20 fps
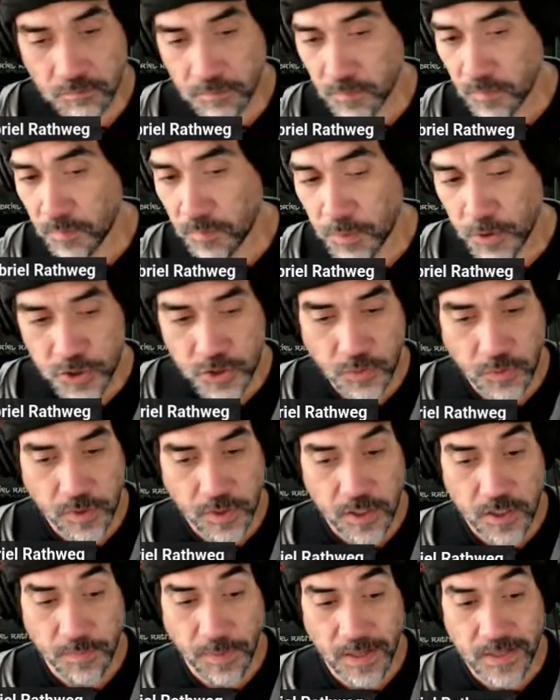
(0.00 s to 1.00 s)
push the
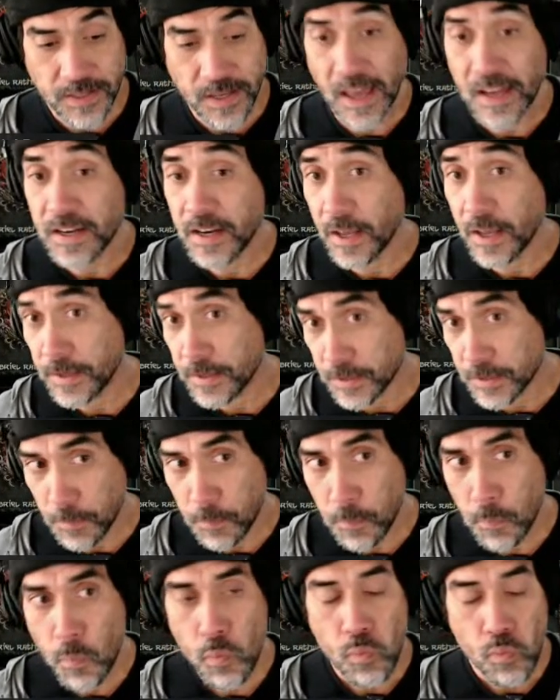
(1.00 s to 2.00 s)
release by 10 days.
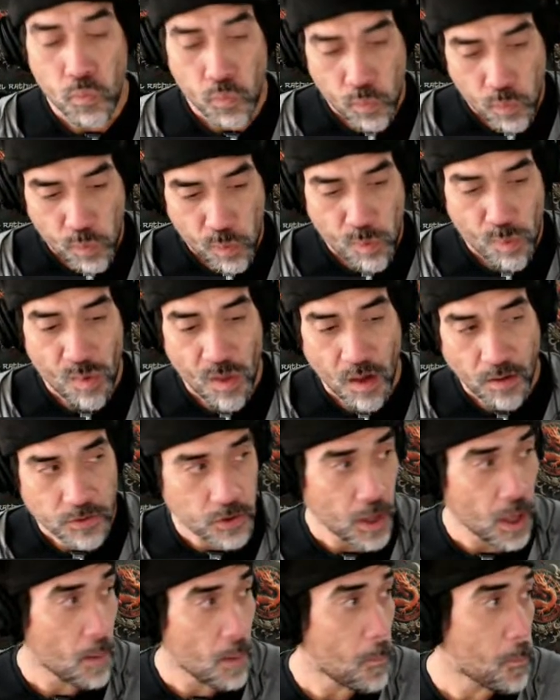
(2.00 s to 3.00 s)
So
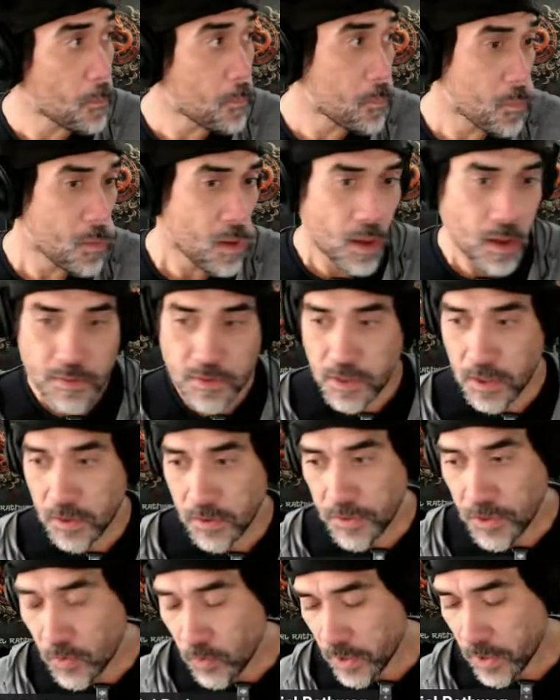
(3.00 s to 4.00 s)
yeah, still
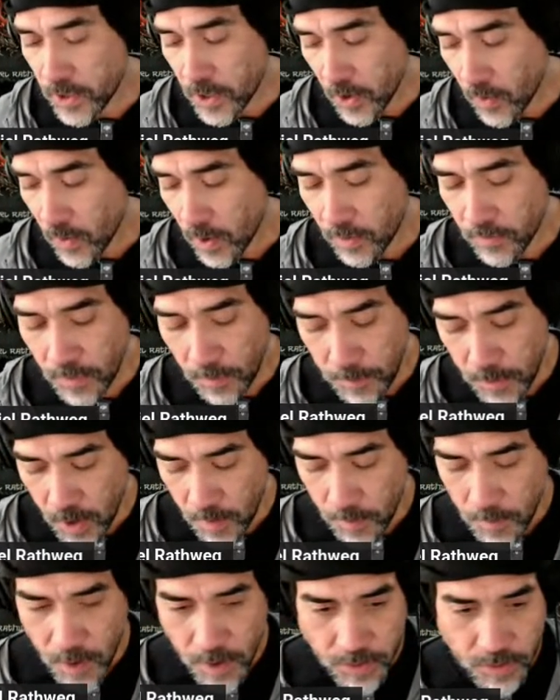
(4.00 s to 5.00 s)
in the window of a book a
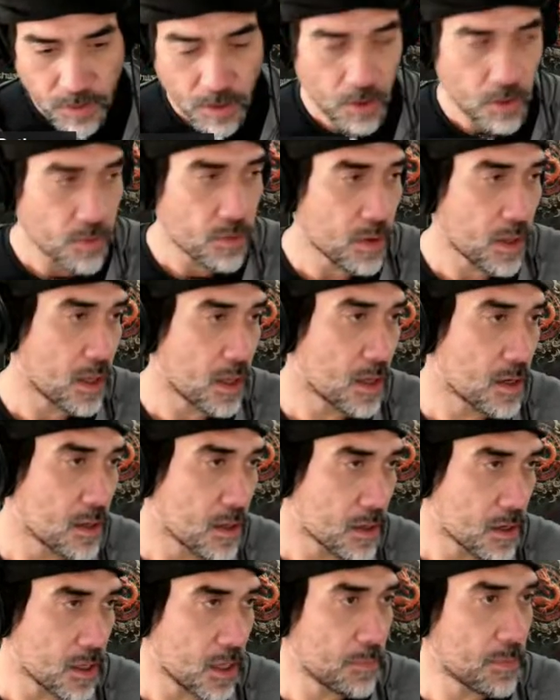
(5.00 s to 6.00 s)
month though, and I
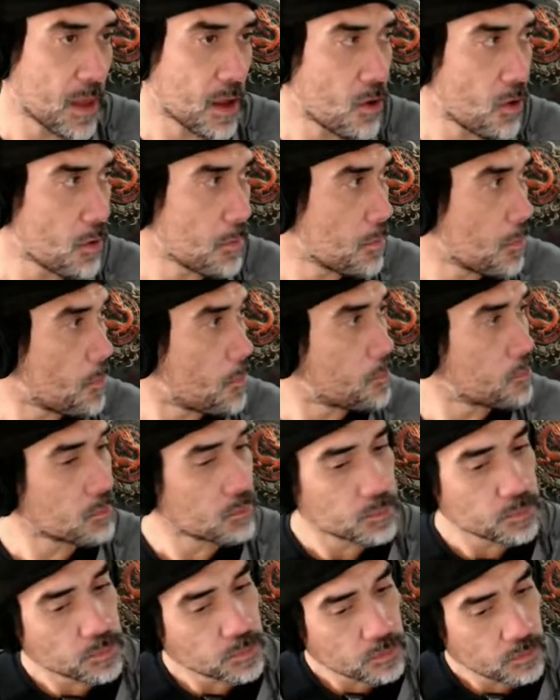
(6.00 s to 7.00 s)
can keep that going.
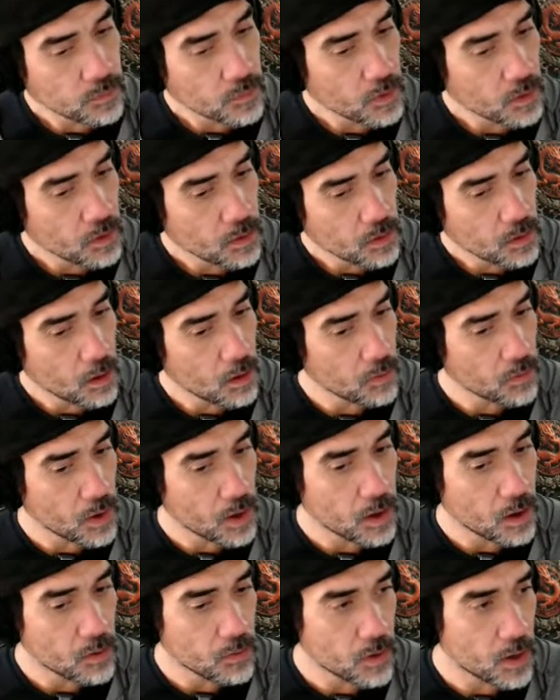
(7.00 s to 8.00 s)
All
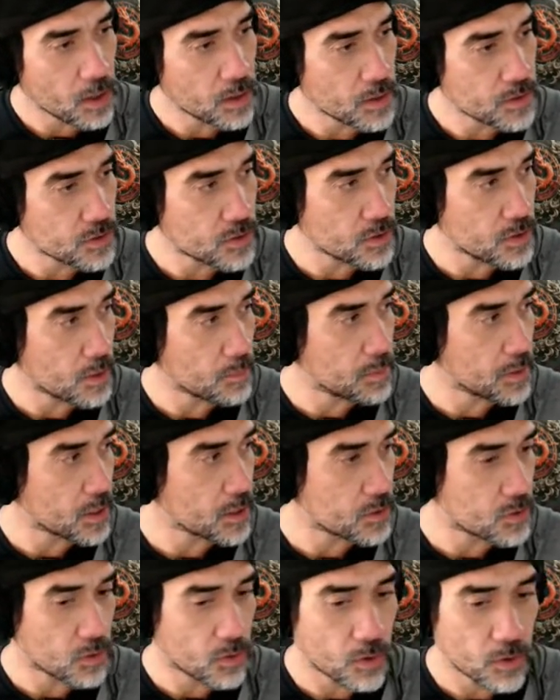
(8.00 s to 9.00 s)
right. Let's do the
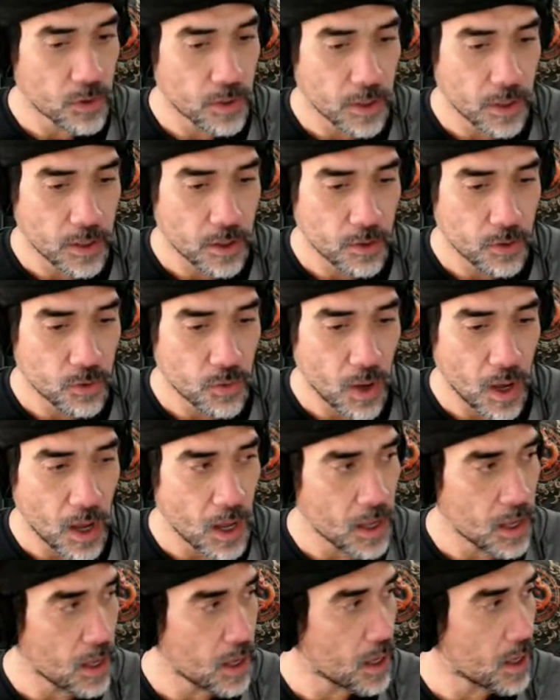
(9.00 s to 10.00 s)
obligatory who I
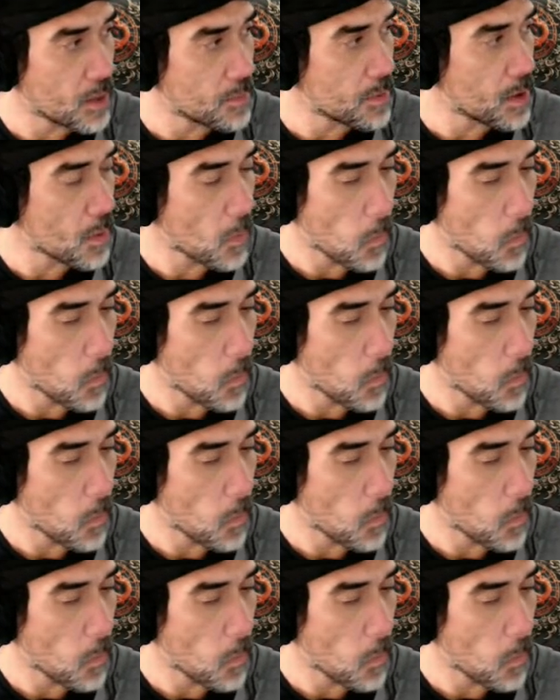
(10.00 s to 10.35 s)
am